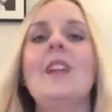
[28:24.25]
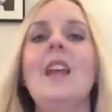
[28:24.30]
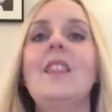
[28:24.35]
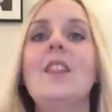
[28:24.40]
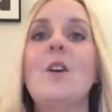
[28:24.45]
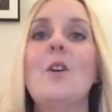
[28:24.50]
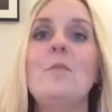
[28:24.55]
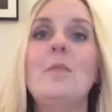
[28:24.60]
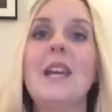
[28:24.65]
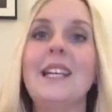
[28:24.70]

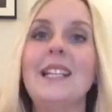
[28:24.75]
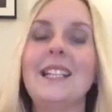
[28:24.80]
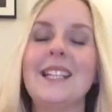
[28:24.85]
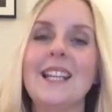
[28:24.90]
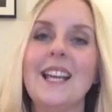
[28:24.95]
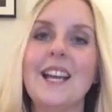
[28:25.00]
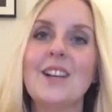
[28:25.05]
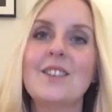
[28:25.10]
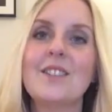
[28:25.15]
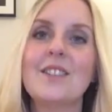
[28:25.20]
There won't be
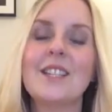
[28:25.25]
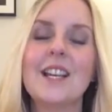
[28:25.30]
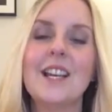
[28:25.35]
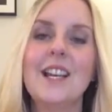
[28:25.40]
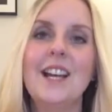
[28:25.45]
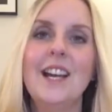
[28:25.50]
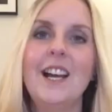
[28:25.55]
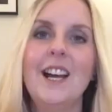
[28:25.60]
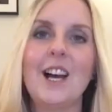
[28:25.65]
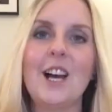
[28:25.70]
anything else.
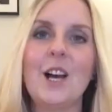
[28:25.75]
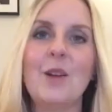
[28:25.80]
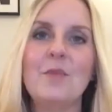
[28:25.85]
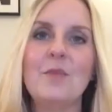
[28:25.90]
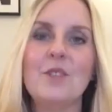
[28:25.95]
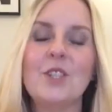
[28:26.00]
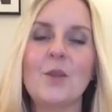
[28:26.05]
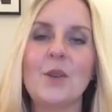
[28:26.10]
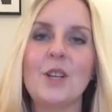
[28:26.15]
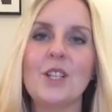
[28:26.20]
Um,
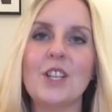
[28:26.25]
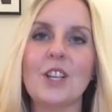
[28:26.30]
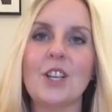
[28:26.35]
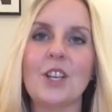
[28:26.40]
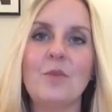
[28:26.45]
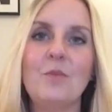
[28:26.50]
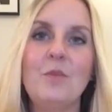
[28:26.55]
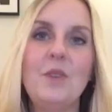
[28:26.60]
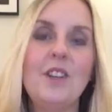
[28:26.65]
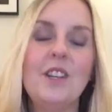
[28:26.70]
so it's a
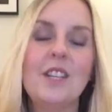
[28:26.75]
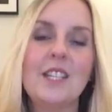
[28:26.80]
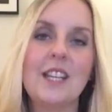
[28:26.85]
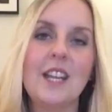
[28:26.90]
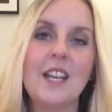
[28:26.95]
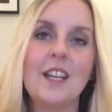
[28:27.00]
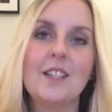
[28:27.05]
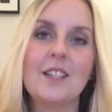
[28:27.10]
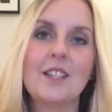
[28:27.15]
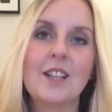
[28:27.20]

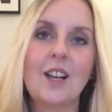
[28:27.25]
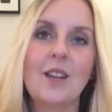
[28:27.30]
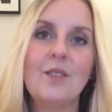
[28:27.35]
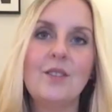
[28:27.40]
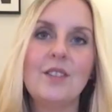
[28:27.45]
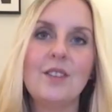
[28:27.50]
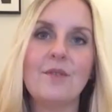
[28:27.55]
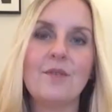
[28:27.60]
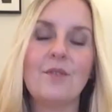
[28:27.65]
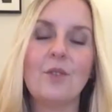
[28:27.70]
community
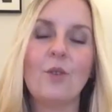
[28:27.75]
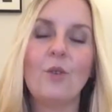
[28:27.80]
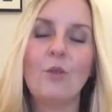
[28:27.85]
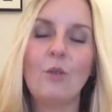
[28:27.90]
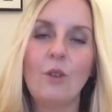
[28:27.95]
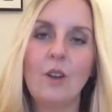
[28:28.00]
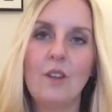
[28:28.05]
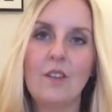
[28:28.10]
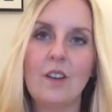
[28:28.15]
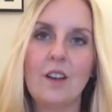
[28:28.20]
exclusive for
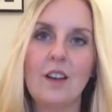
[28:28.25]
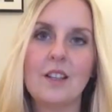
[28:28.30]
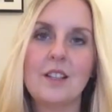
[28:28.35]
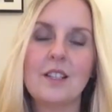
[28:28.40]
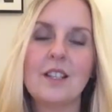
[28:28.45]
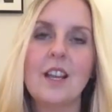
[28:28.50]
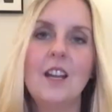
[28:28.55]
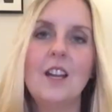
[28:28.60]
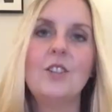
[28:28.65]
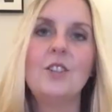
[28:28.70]
all of
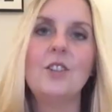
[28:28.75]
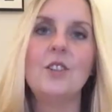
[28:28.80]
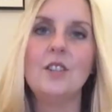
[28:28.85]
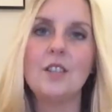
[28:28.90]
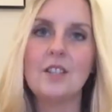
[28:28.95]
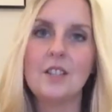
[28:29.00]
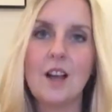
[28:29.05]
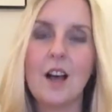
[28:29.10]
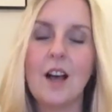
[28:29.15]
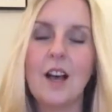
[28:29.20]
us to
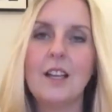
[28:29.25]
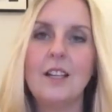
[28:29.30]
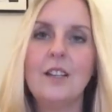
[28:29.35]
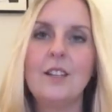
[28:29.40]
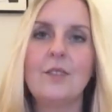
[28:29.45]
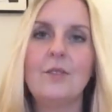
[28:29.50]
design,